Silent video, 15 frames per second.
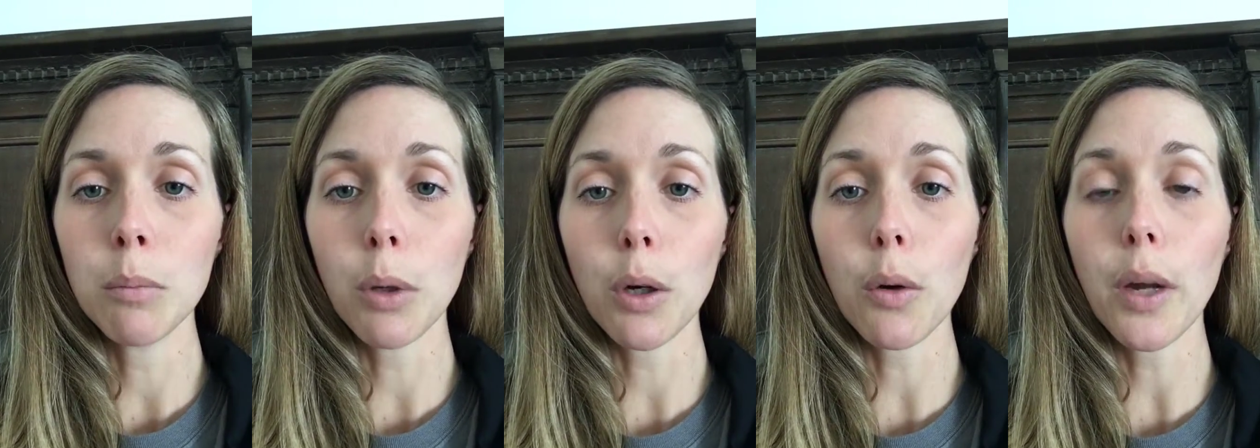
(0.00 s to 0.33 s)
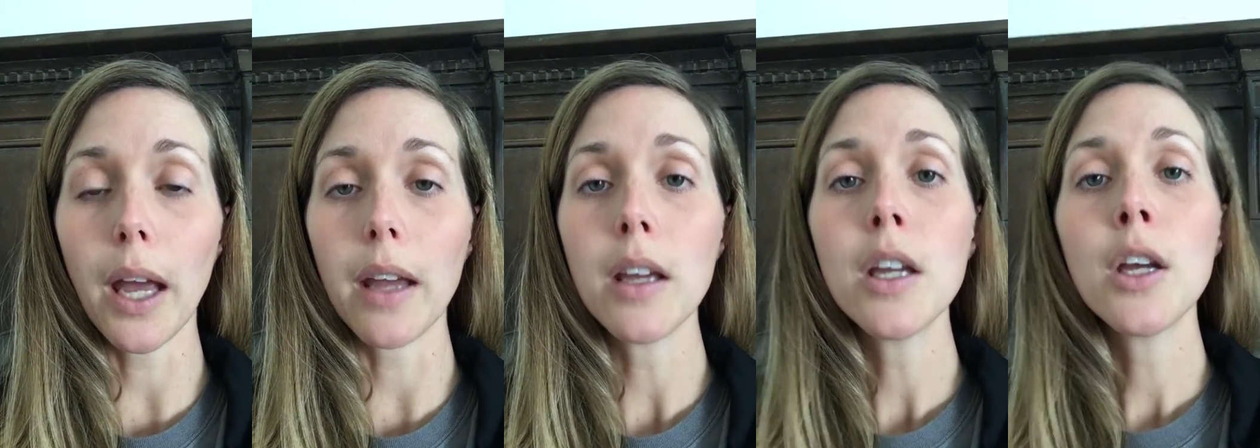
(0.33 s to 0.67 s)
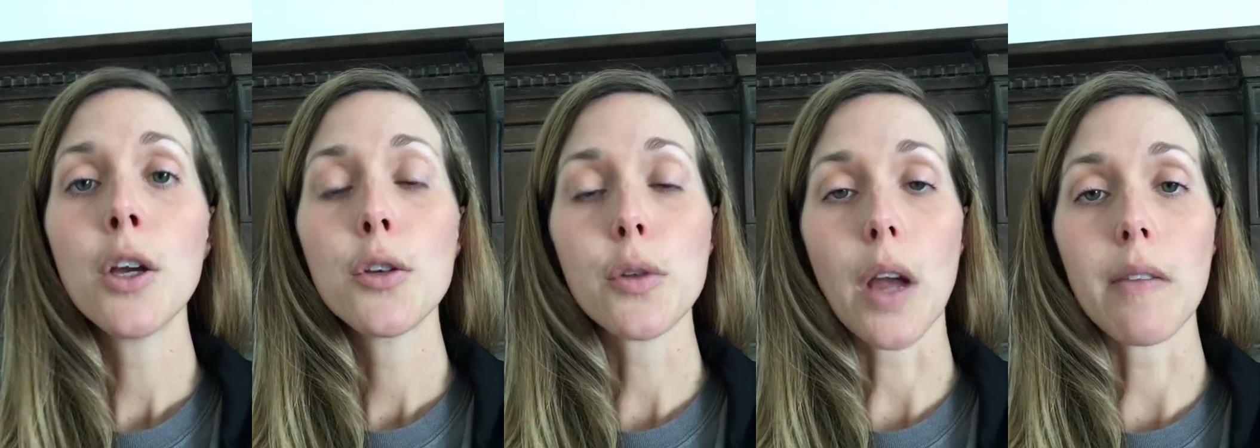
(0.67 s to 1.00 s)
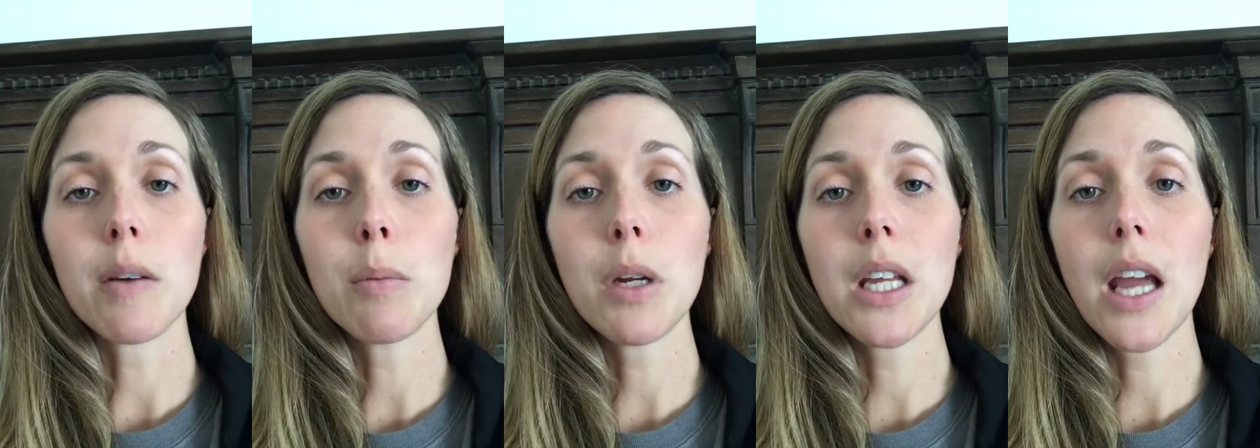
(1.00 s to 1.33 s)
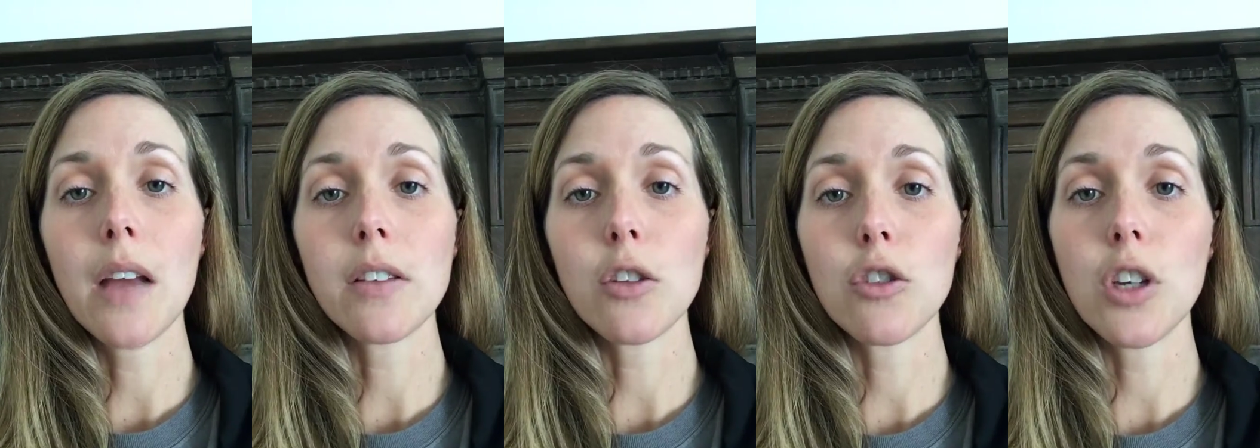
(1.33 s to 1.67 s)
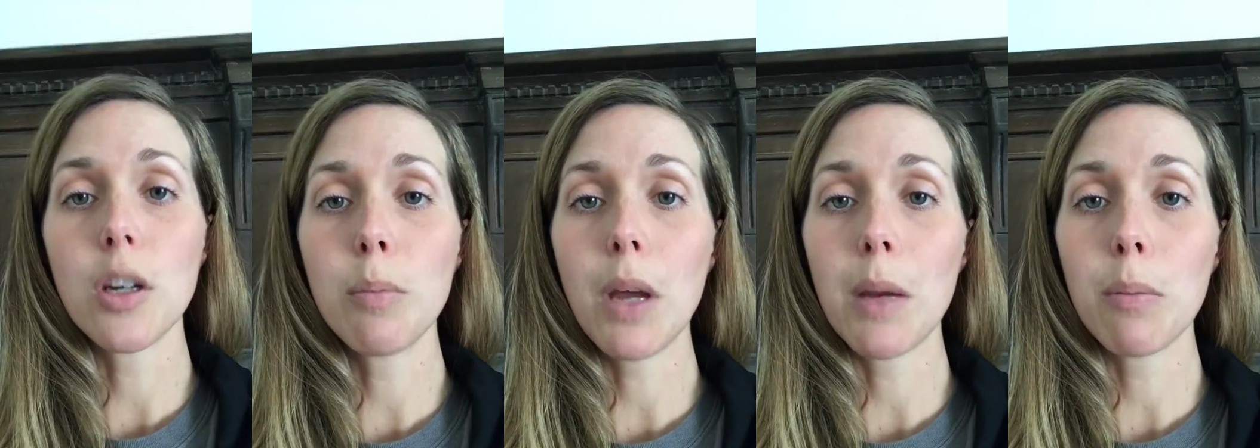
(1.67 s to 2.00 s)
But okay, so everybody has a
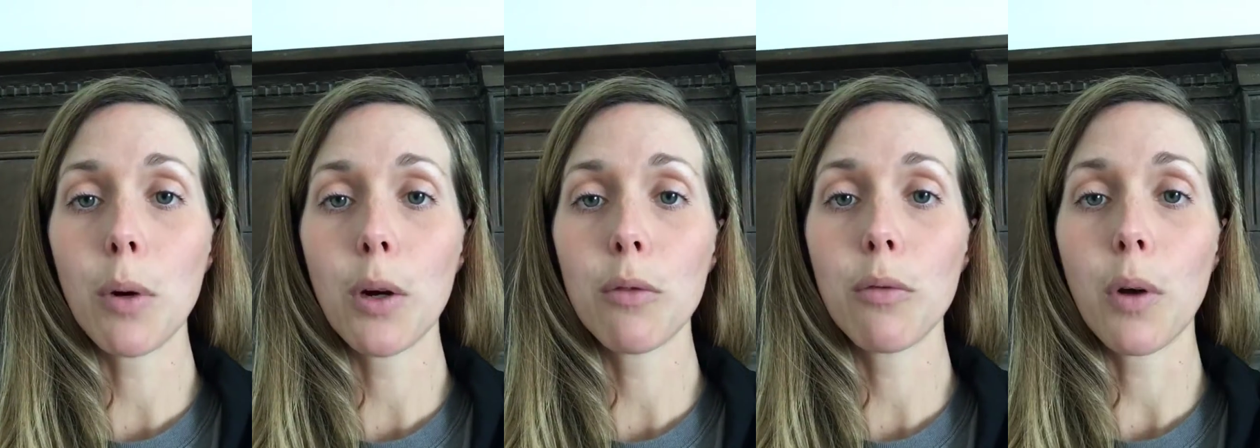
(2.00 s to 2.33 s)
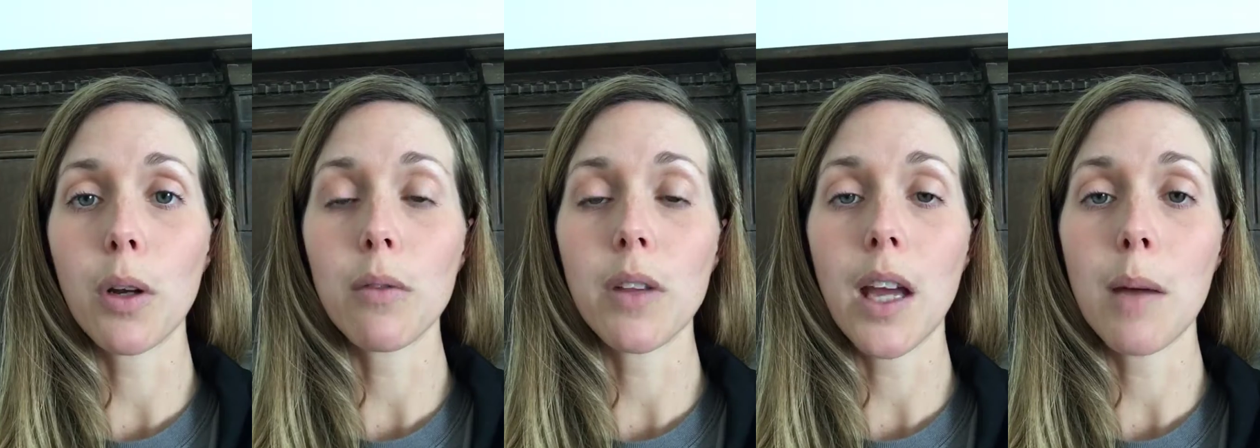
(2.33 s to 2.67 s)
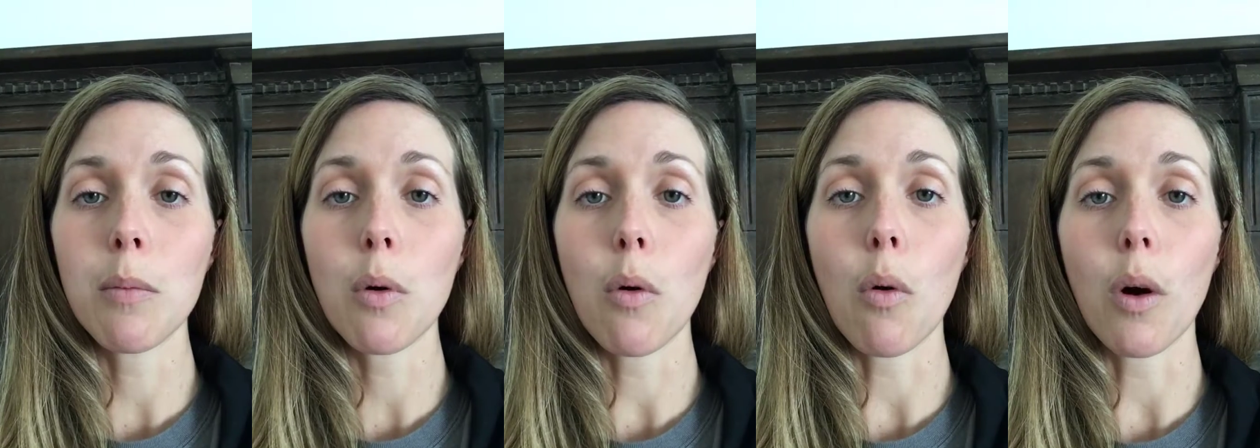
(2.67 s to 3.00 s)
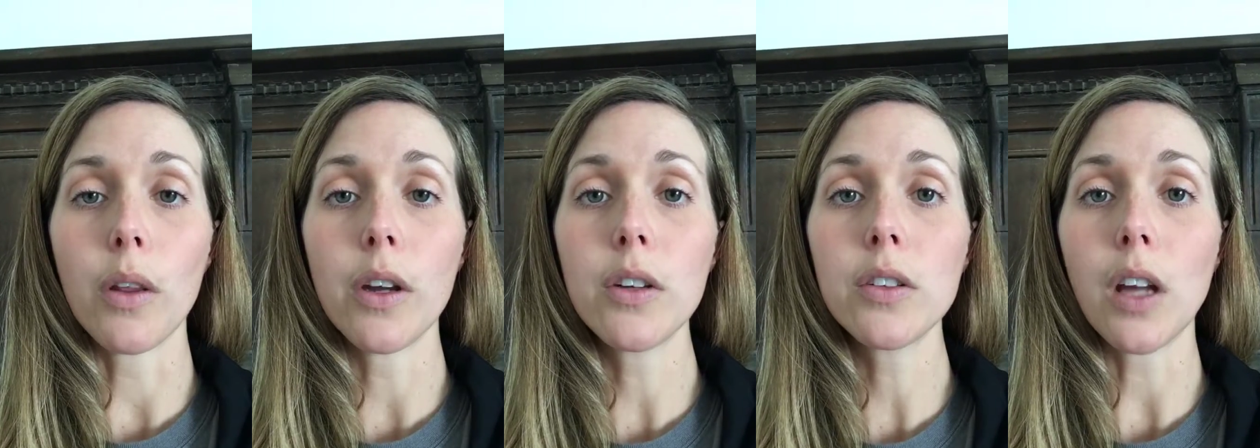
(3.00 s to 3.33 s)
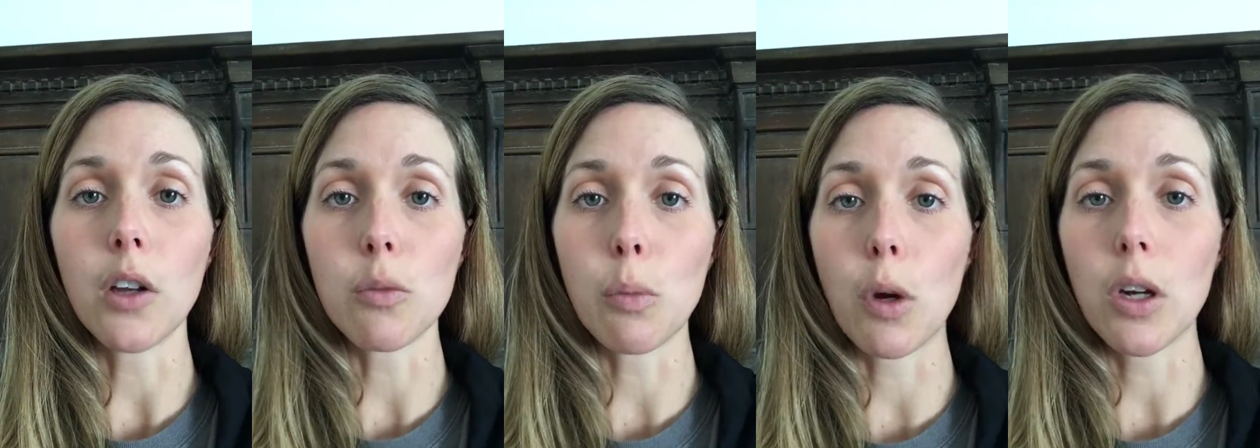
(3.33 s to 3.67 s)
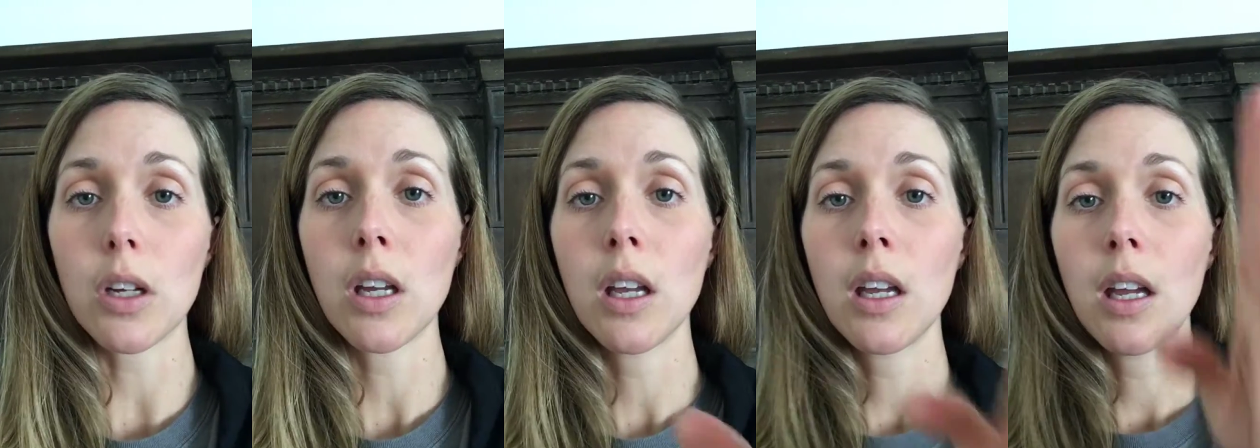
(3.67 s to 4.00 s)
sheet of paper in front of them or their
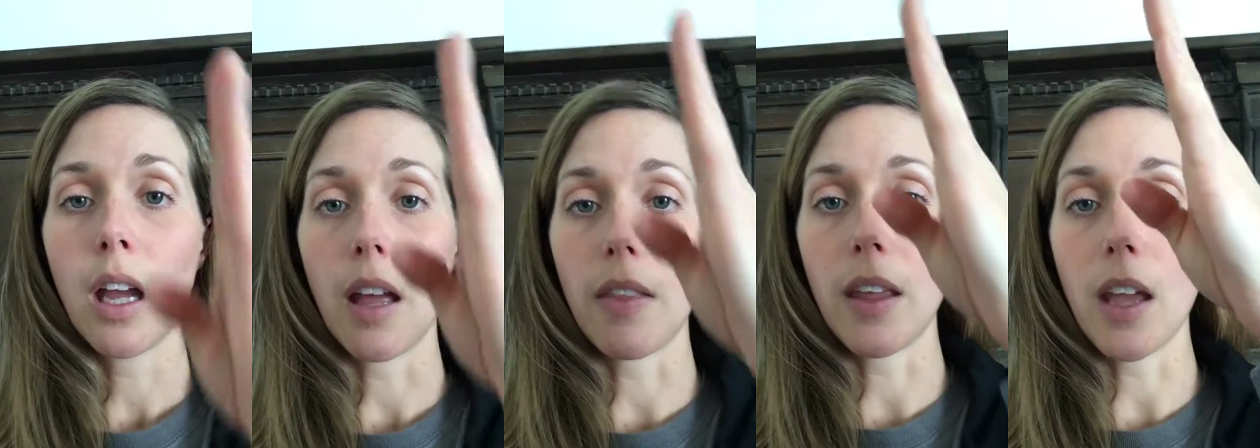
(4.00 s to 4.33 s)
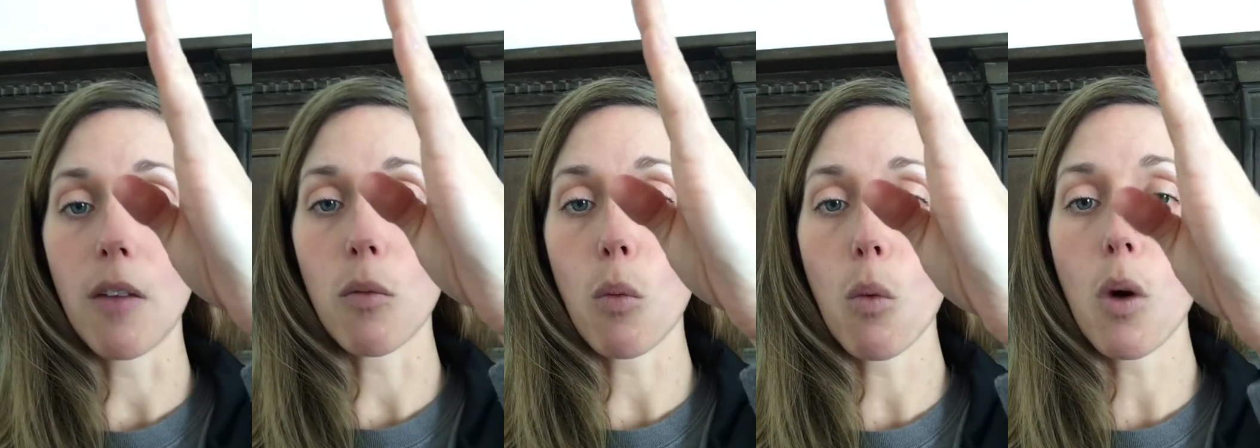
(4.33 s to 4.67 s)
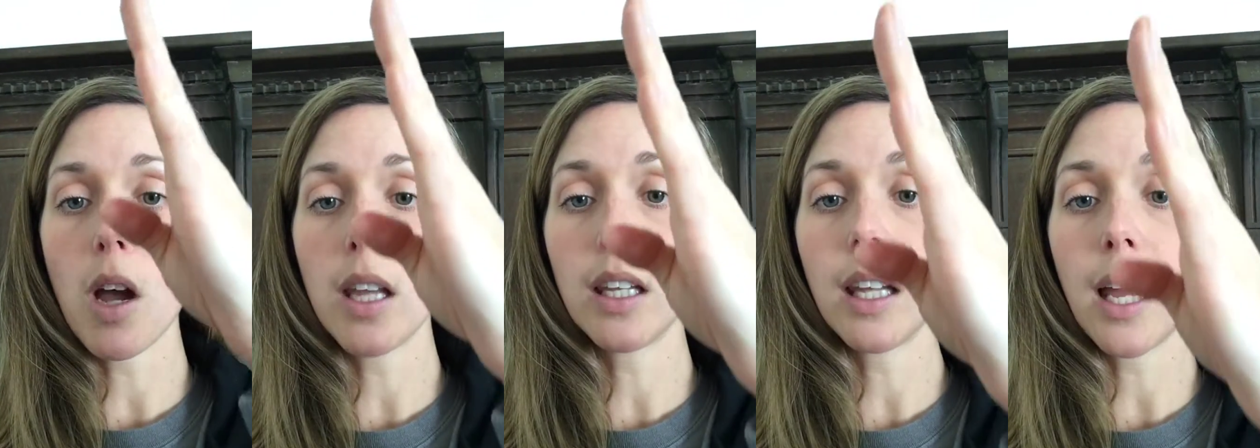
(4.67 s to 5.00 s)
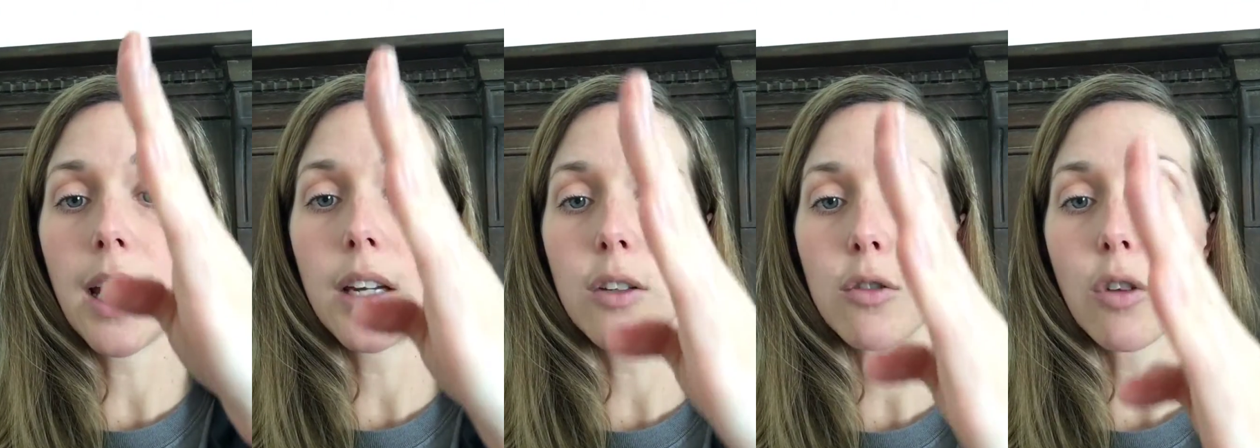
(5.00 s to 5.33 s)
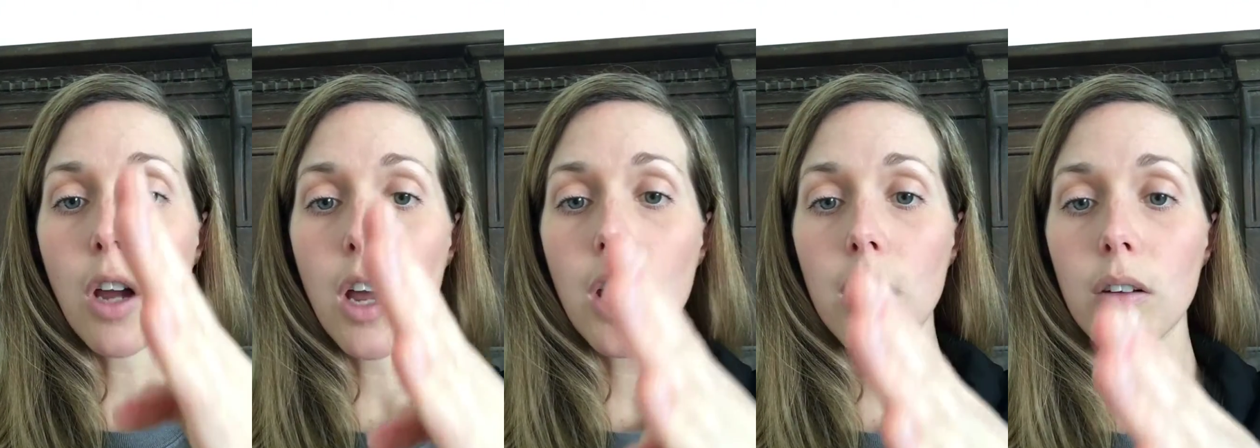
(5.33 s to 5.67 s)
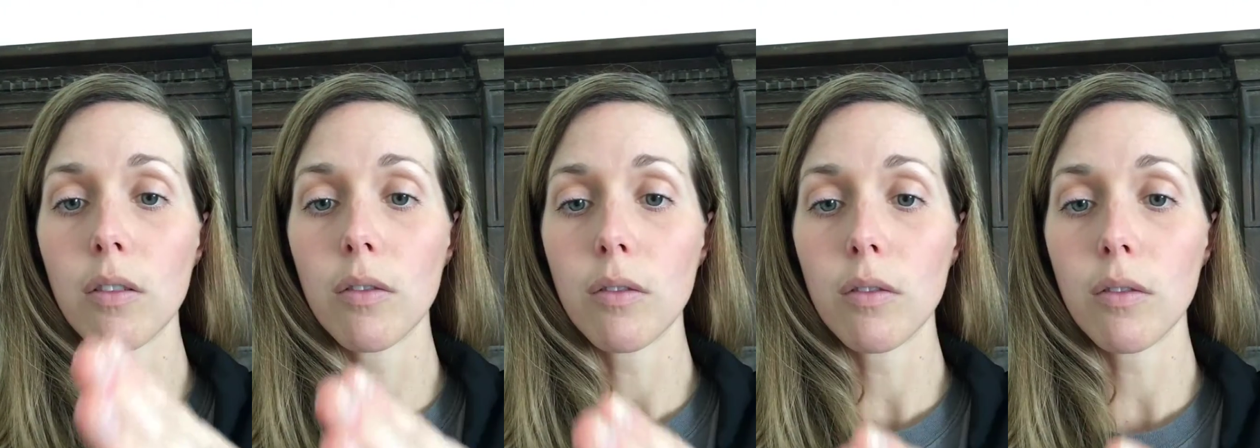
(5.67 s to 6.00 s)
sketchbook, and they have 1 line drawn